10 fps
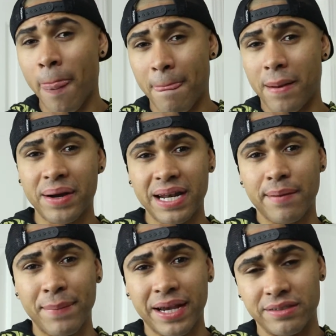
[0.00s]
And I'm gonna
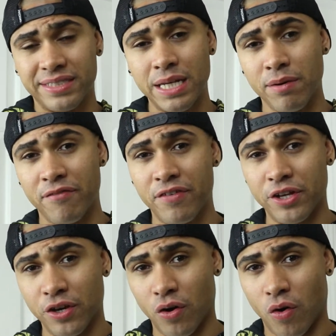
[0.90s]
make a deeper
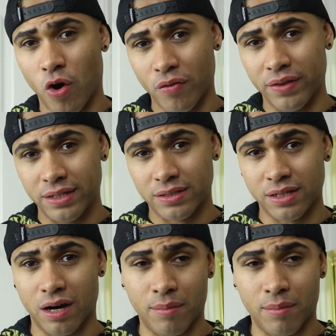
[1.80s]
video on this.